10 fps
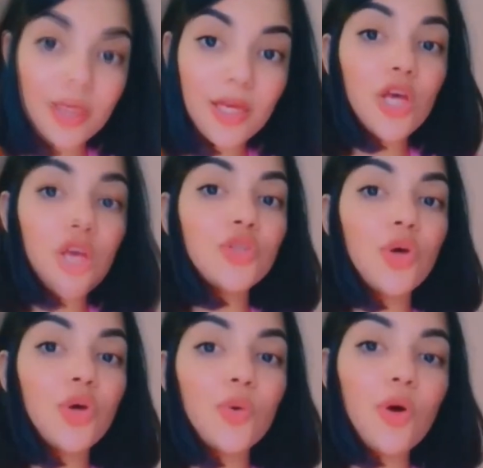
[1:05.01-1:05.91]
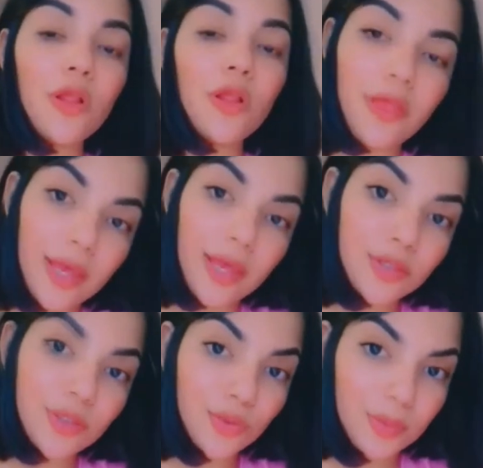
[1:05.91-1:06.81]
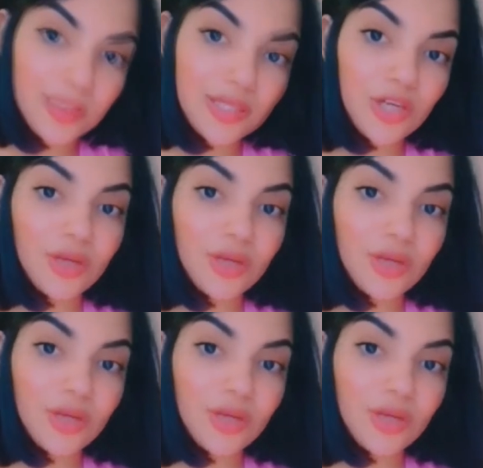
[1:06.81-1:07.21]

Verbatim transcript: So all thanks to Miss Raja.